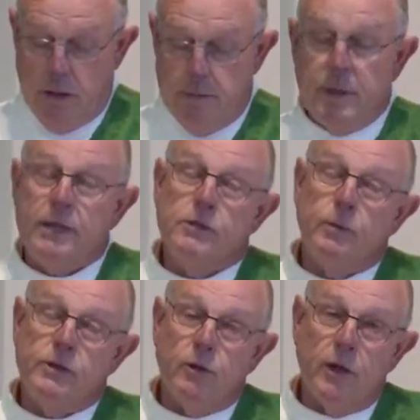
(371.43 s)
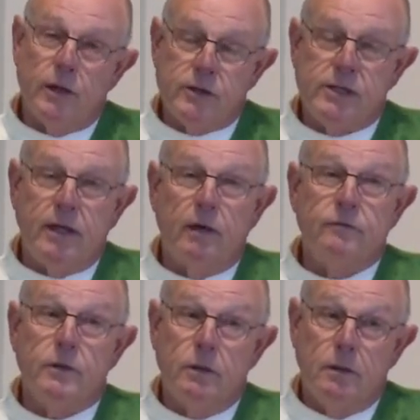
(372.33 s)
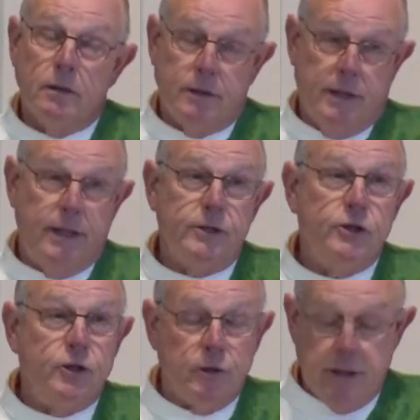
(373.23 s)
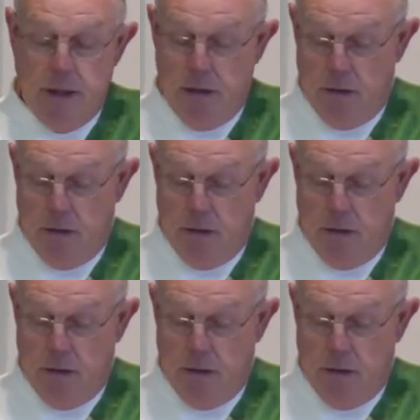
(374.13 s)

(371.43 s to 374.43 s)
It means we join ourselves to his journey.